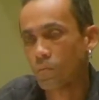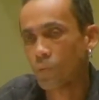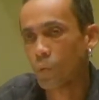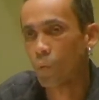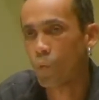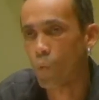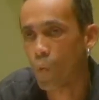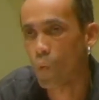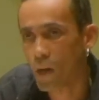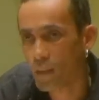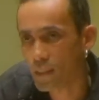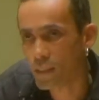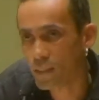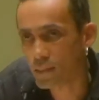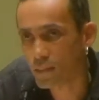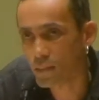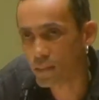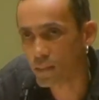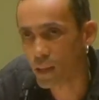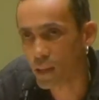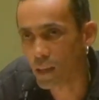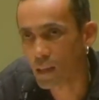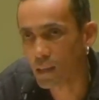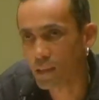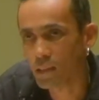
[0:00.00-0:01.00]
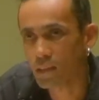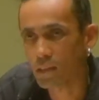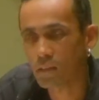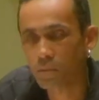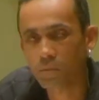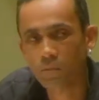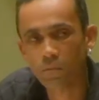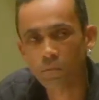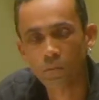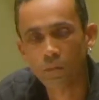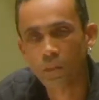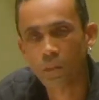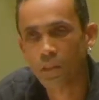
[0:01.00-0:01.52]
One at a time,
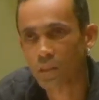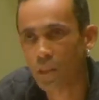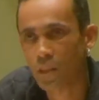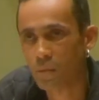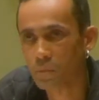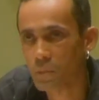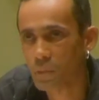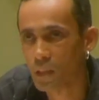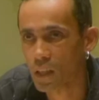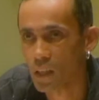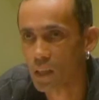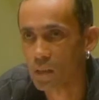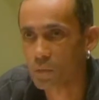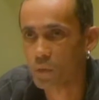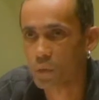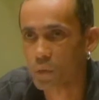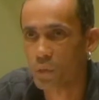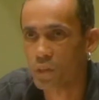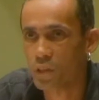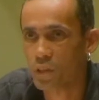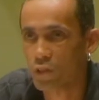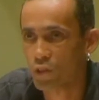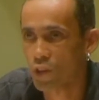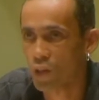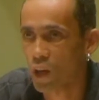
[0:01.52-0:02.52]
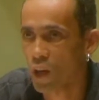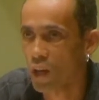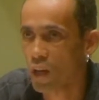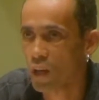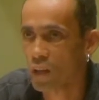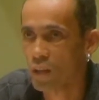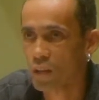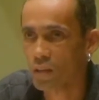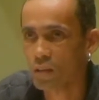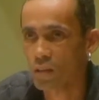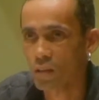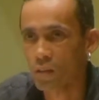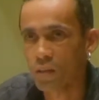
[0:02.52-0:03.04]
sometimes when it's
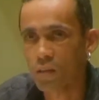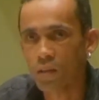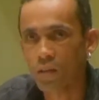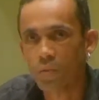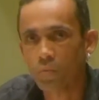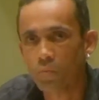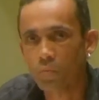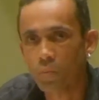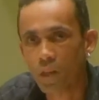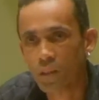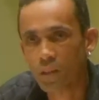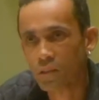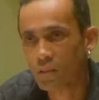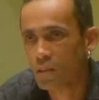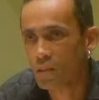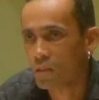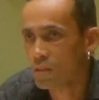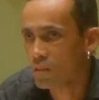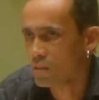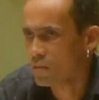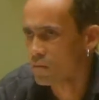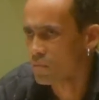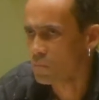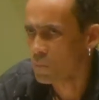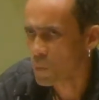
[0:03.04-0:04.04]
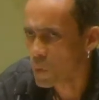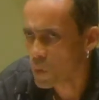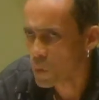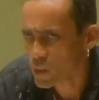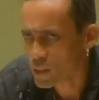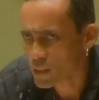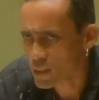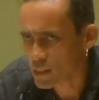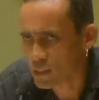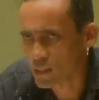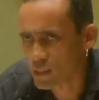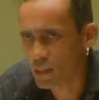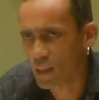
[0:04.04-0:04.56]
hard, but more
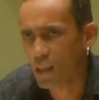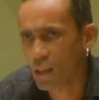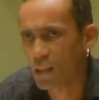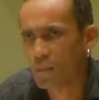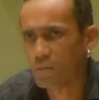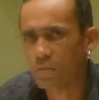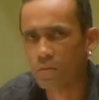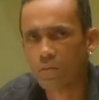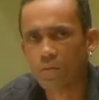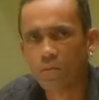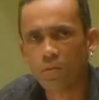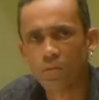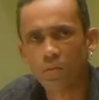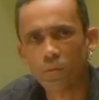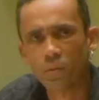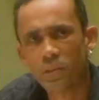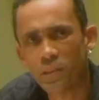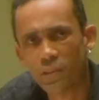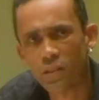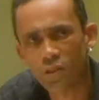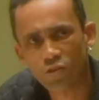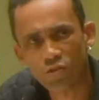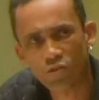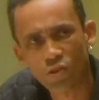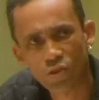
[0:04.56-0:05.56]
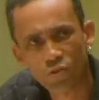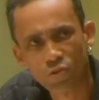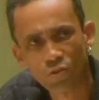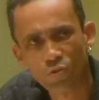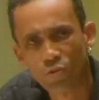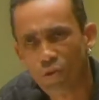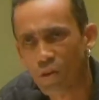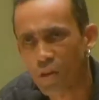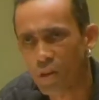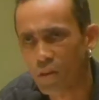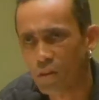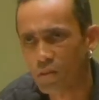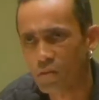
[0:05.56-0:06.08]
at a time when it's not so
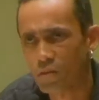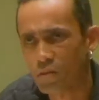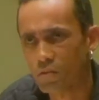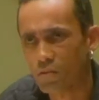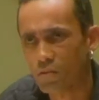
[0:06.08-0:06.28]
hard,